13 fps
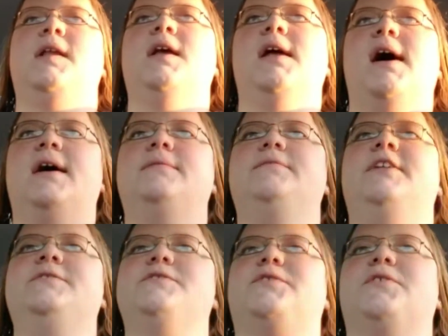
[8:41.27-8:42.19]
yeah,
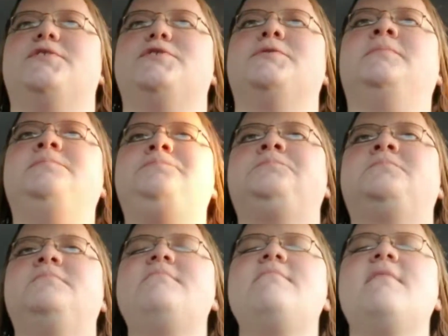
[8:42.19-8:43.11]
it was gross.
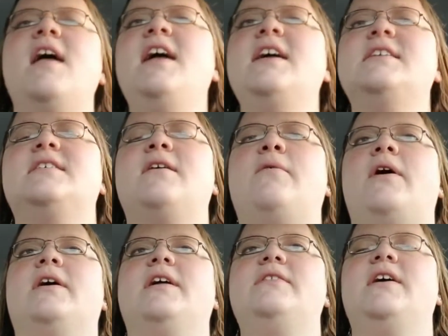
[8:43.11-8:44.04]
And I
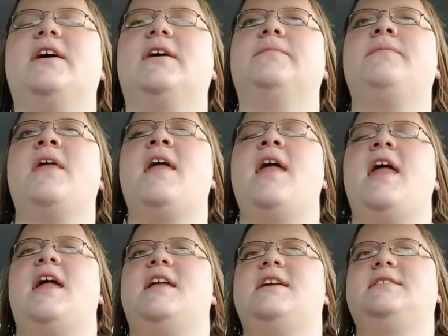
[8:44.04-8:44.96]
walk in there,
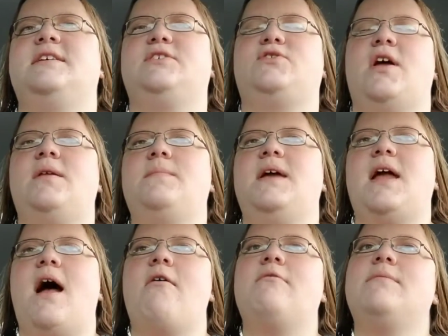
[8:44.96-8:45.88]
and he's like trying to make
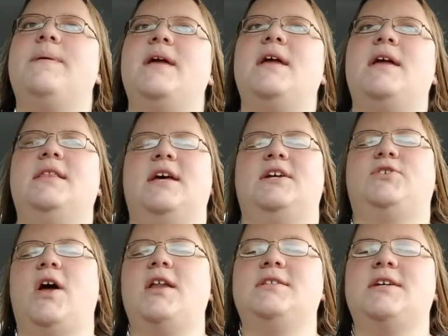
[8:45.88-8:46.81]
out with me and like
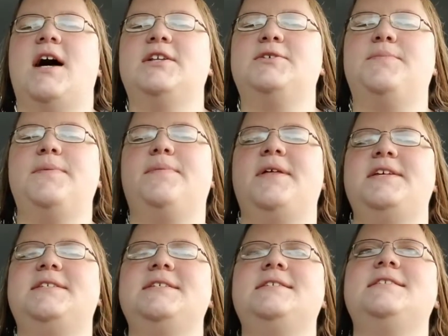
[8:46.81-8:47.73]
trying to touch me
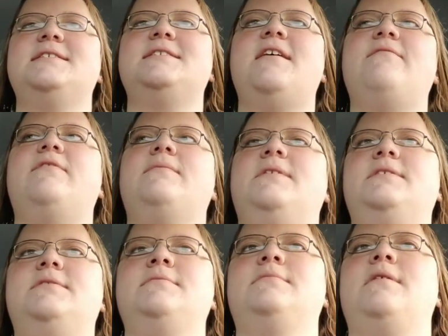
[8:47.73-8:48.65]
places and stuff. And I'm
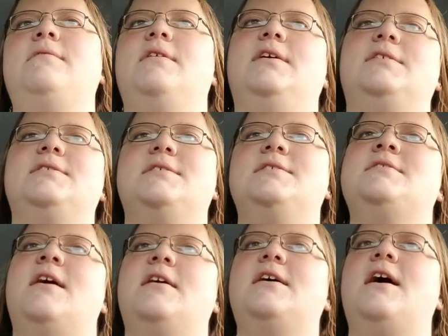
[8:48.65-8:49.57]
like, dude, no, like this is
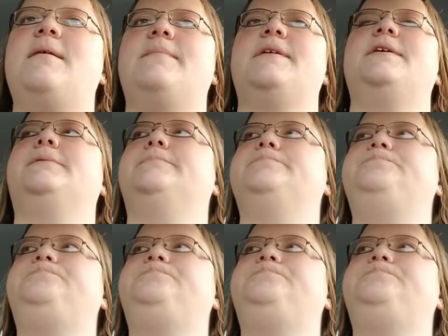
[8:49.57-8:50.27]
not happening.